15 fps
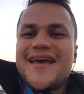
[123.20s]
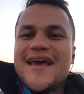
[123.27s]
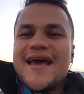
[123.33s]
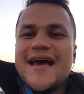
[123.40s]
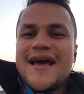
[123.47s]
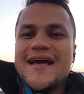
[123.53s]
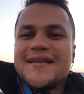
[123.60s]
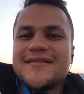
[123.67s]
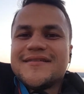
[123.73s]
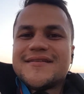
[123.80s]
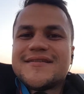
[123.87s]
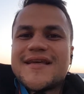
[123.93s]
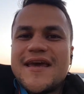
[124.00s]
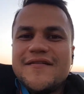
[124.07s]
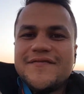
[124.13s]
and
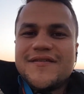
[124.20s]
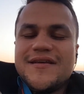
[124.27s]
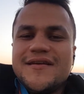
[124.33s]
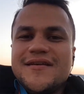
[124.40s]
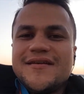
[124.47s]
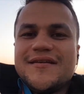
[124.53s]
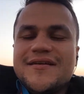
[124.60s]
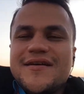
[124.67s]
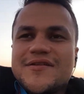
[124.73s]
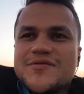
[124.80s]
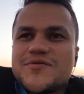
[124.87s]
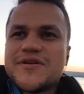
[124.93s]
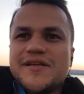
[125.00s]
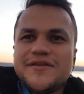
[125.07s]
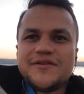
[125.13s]
safety is
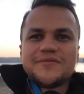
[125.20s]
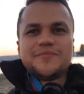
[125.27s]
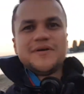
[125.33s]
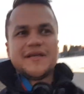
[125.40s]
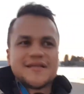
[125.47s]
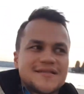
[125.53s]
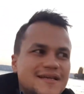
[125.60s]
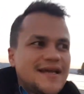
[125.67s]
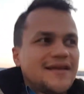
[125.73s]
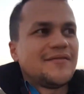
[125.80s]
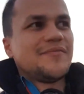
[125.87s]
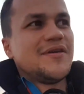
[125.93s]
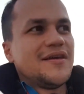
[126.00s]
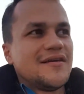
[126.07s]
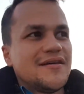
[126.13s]
really your biggest
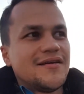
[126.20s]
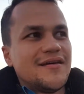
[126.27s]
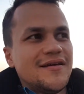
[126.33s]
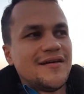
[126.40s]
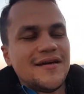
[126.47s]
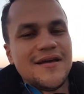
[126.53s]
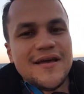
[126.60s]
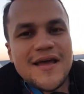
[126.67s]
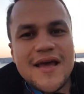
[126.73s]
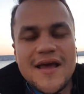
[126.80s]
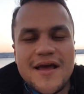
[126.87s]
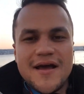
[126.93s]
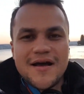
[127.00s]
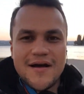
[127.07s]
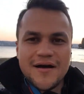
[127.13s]
enemy.
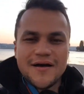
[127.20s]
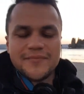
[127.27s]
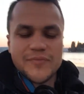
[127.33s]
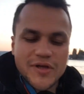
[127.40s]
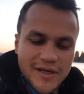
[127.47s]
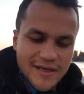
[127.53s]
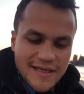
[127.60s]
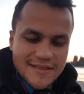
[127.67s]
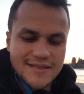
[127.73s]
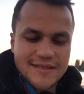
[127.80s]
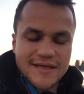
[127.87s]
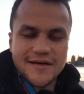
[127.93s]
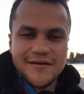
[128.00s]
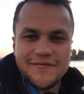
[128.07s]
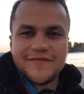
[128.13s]
Not
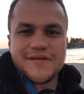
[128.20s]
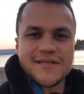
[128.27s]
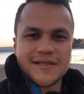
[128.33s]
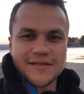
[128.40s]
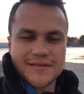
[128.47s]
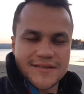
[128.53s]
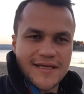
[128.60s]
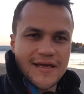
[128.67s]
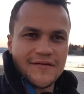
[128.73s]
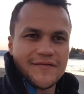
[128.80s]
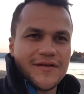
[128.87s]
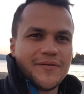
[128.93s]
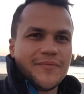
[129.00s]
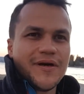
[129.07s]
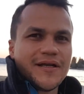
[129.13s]
necessarily physical
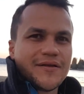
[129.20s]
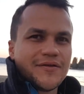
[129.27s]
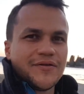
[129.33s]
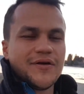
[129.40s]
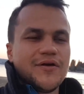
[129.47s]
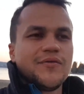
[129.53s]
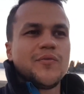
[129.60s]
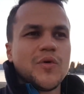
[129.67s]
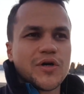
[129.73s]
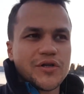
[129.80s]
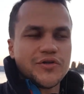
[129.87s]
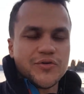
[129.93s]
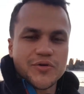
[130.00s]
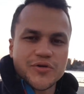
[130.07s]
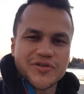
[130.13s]
safety, but what
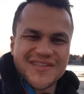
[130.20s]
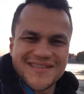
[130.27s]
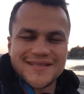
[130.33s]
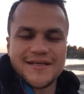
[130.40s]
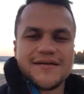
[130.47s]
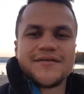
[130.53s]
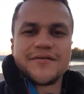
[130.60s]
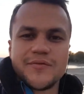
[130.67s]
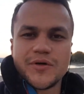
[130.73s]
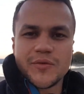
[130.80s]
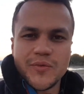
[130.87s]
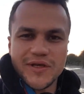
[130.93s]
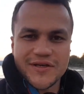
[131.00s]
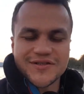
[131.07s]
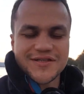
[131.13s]

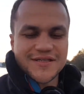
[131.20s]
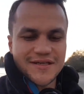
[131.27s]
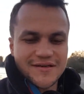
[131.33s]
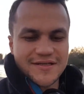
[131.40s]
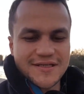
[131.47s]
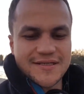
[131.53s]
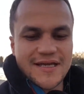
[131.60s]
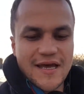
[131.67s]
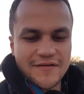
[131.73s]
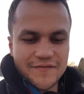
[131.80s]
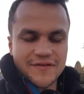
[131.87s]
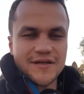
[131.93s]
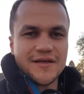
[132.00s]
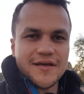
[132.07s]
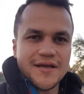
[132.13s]
we consider
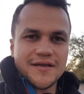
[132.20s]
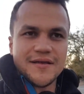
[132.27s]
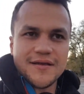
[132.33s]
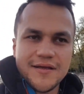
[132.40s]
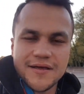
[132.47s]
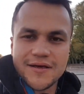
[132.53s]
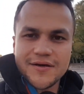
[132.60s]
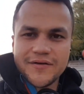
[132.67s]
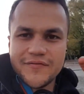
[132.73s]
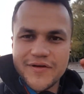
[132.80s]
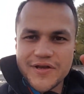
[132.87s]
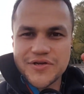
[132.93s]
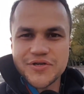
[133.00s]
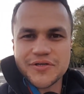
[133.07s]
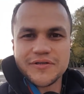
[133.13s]
safety in the
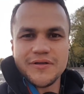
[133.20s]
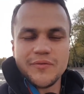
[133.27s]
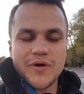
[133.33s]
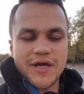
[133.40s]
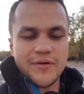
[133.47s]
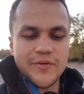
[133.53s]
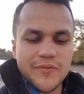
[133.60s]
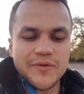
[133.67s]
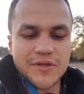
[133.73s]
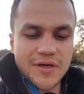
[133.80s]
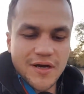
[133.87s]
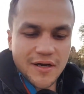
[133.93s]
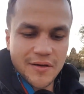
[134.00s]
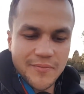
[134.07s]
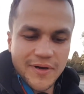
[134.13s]
conventional way when we
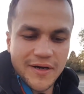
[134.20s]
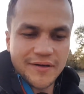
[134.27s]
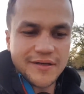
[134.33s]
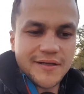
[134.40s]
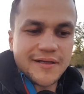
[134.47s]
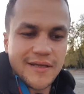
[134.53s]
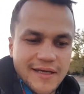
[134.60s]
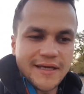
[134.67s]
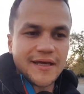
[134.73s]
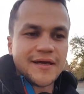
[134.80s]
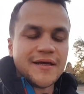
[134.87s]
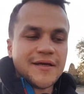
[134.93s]
talk about it, like